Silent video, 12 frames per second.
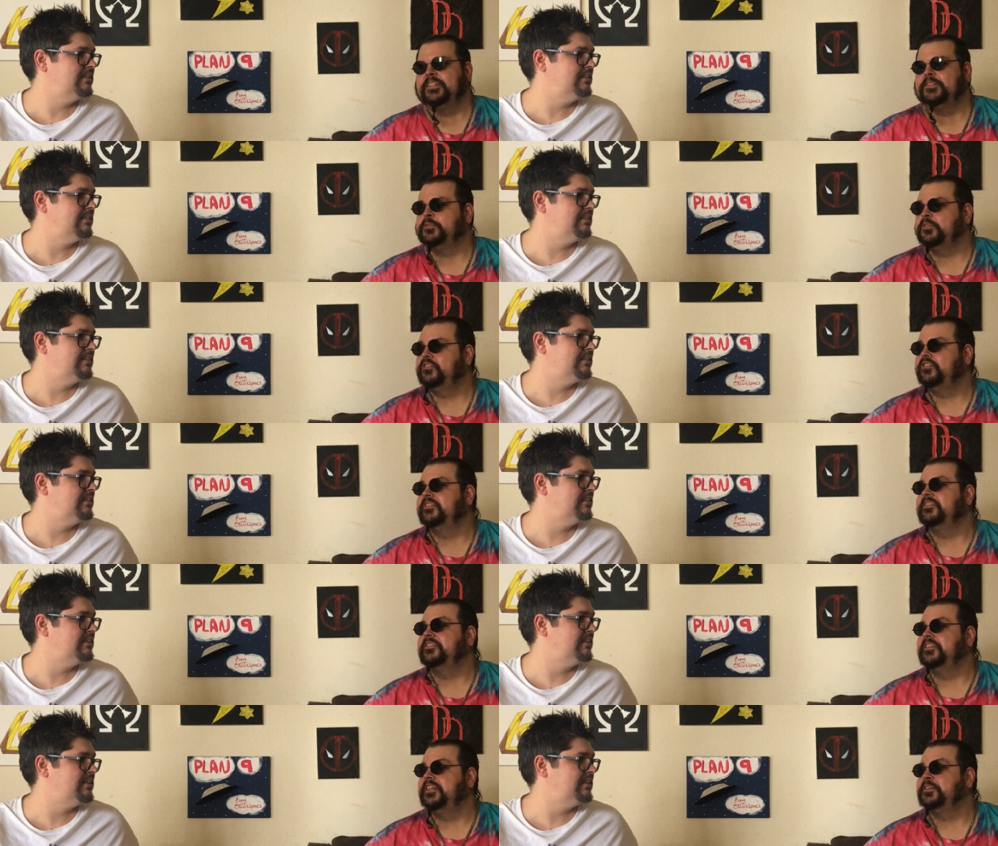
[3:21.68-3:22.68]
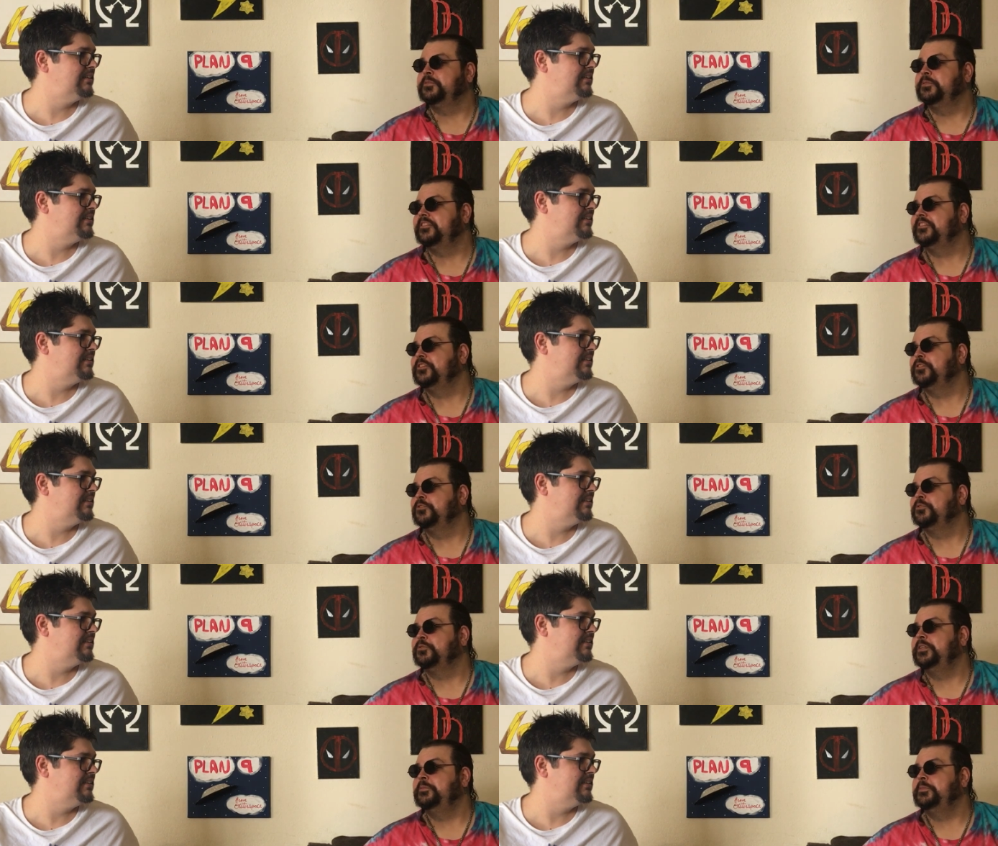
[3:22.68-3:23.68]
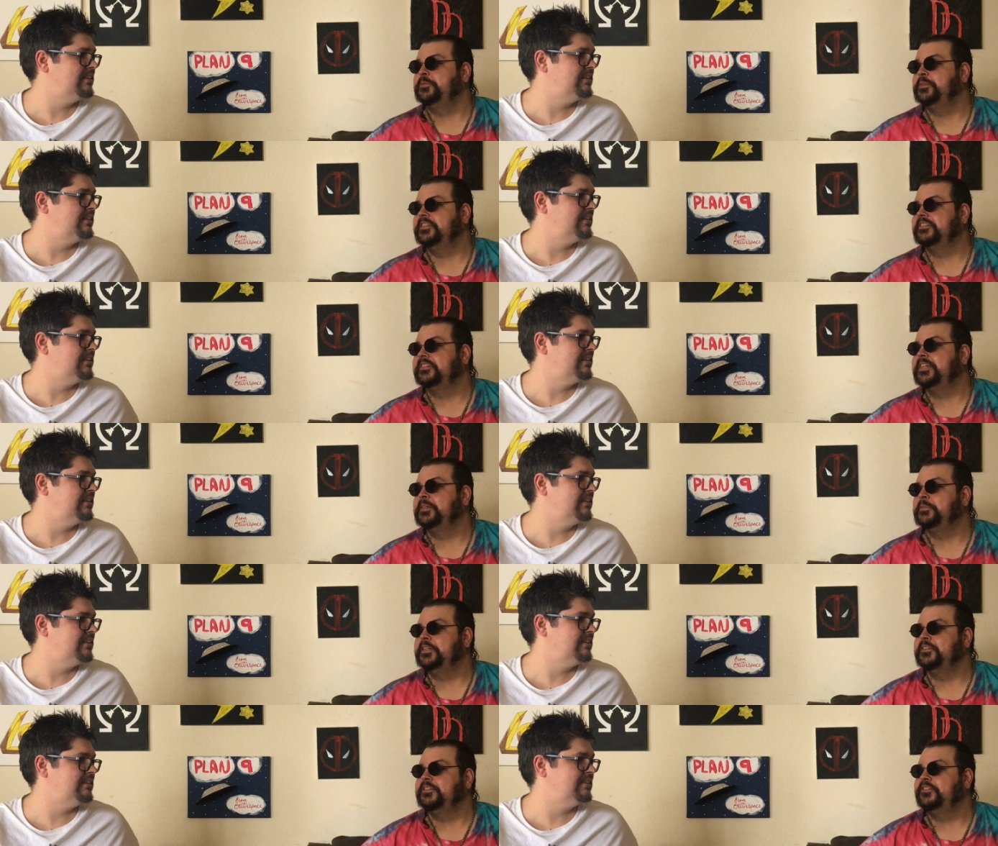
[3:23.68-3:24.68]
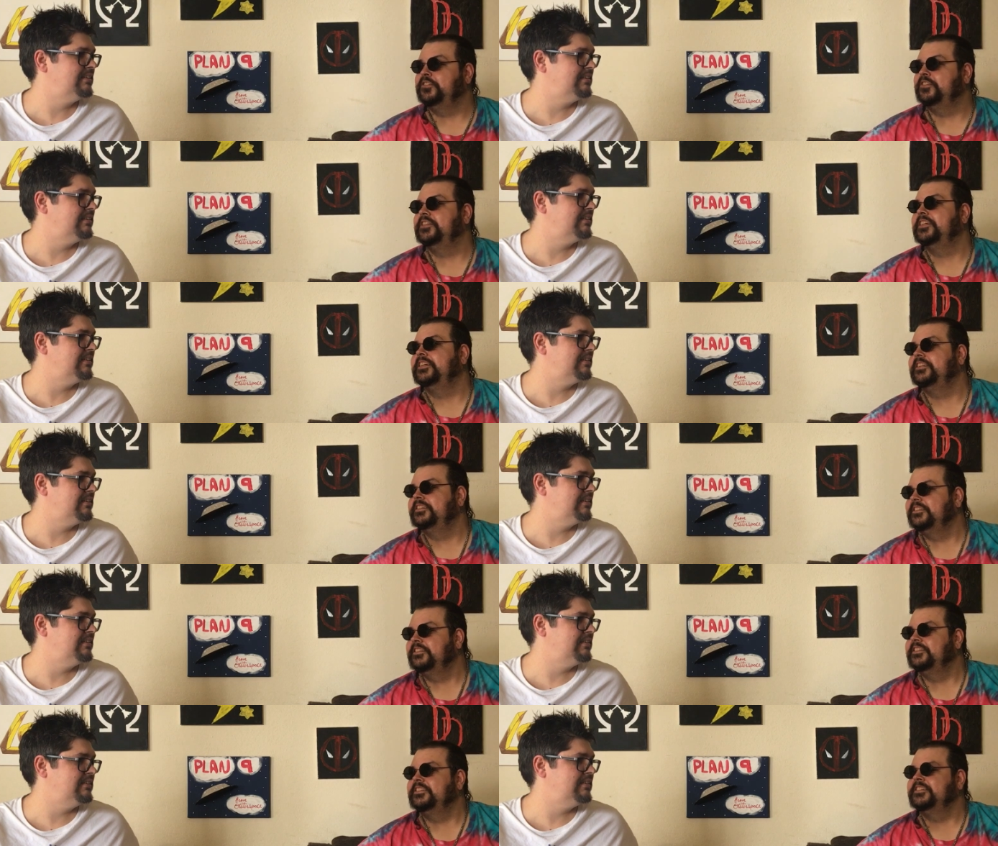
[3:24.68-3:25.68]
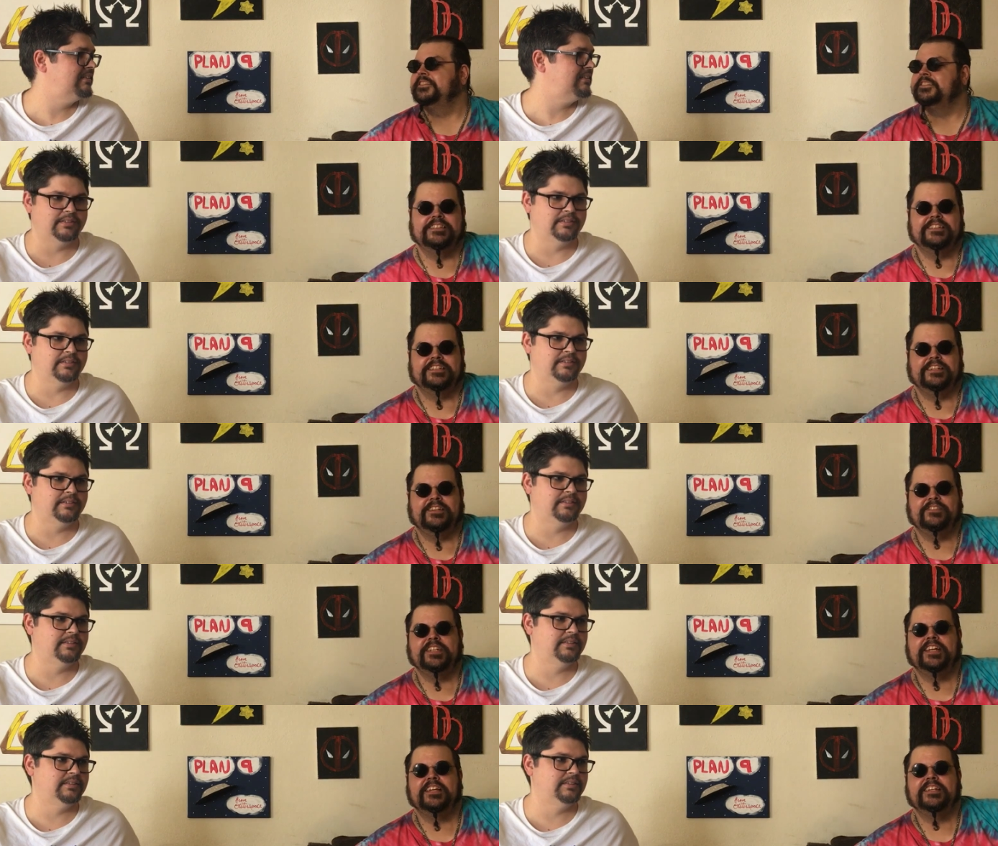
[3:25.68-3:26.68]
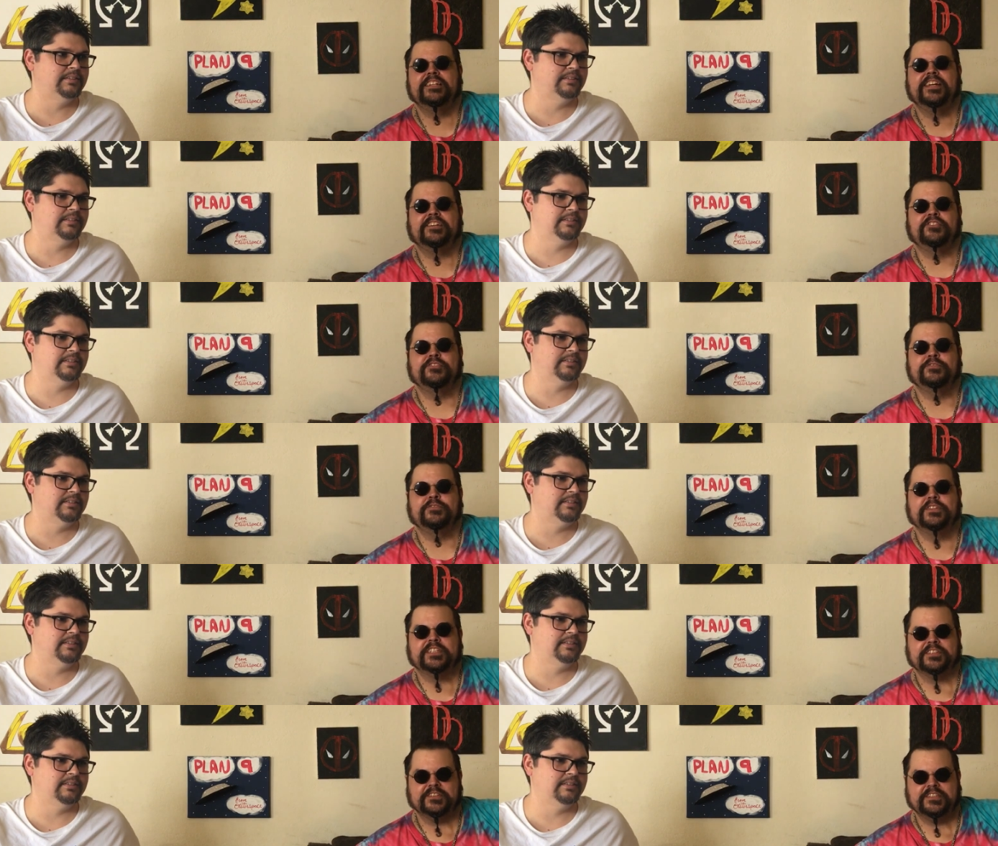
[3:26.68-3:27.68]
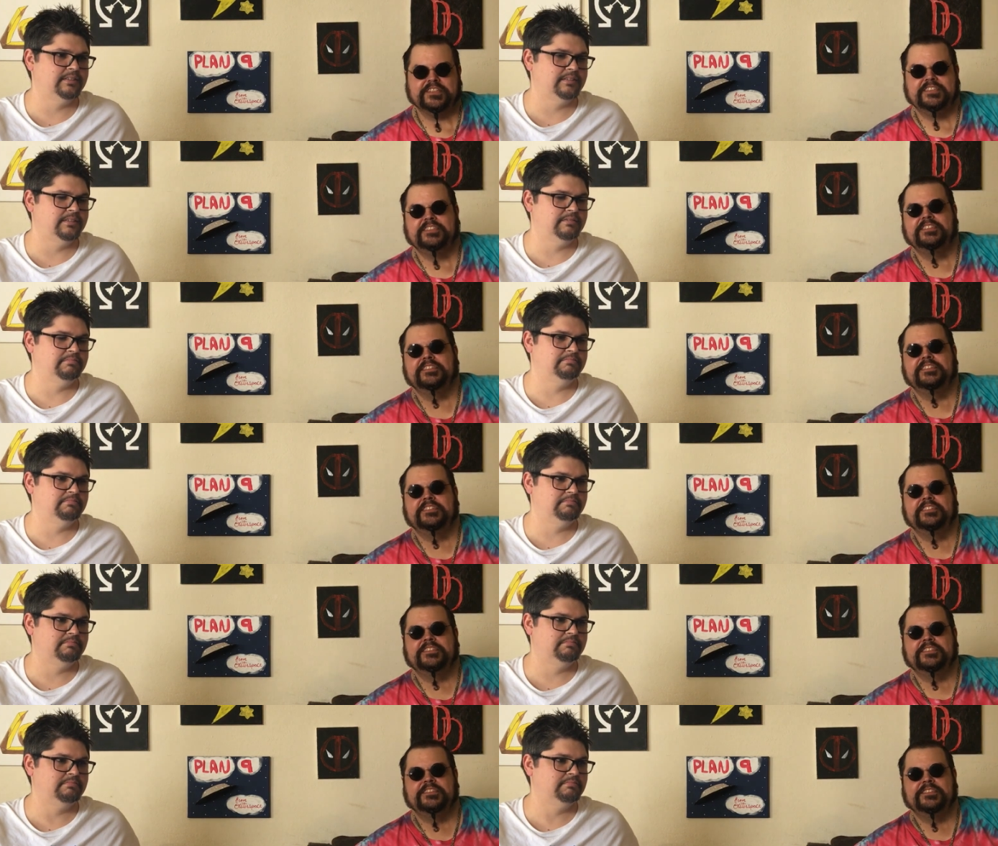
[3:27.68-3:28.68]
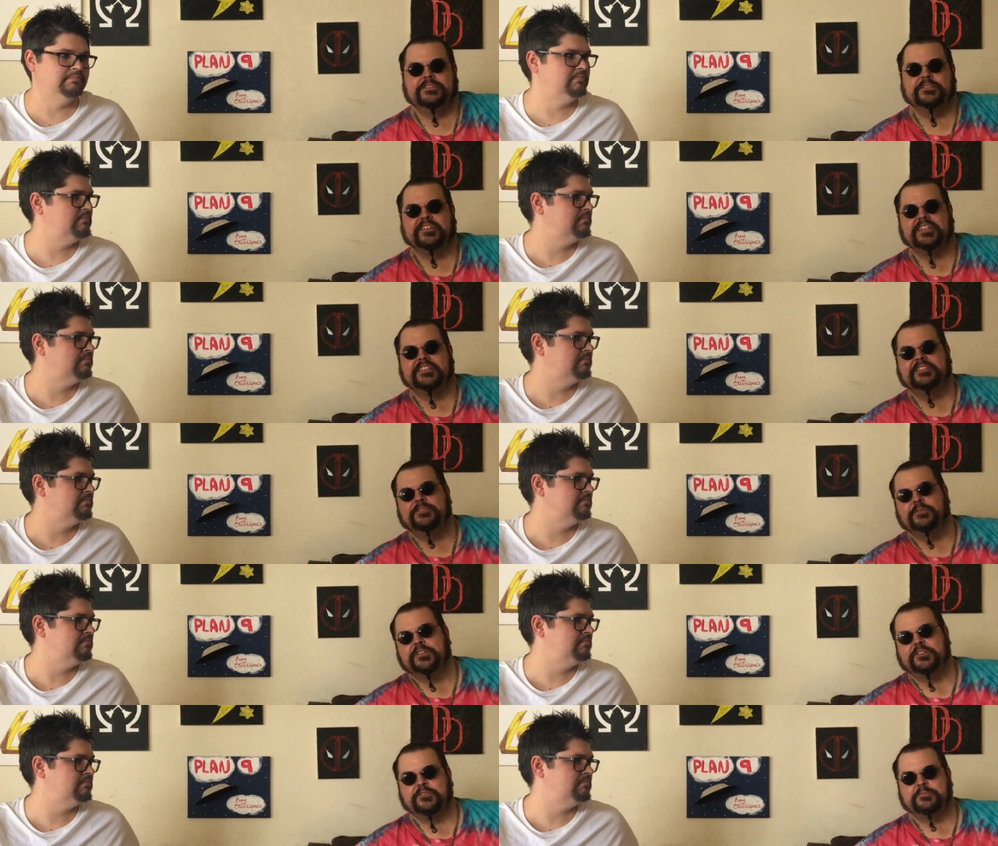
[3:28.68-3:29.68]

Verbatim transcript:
Speaker 1: Christian Slater was still dreaming when this came out. Did you know that? I even had an action figure. It was like one of those